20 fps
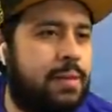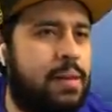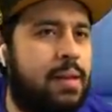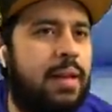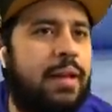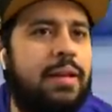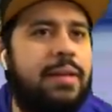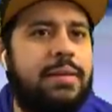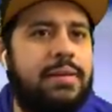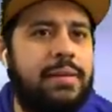
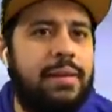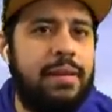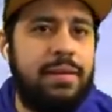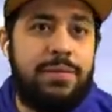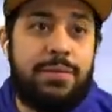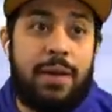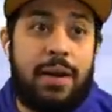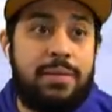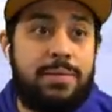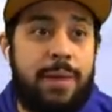uh, these
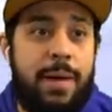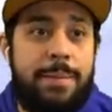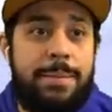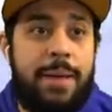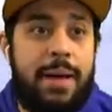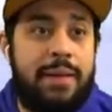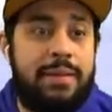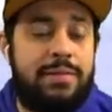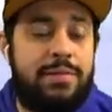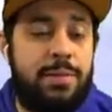frostbite
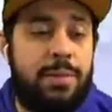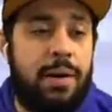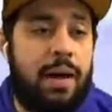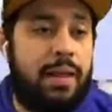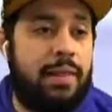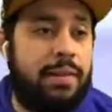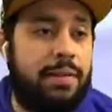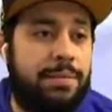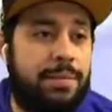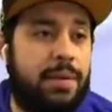packs do
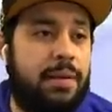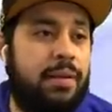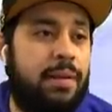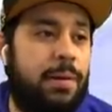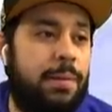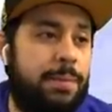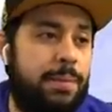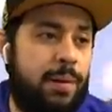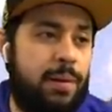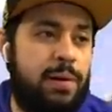not leave me
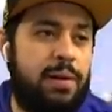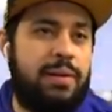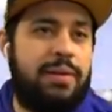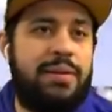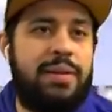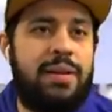alone, bro.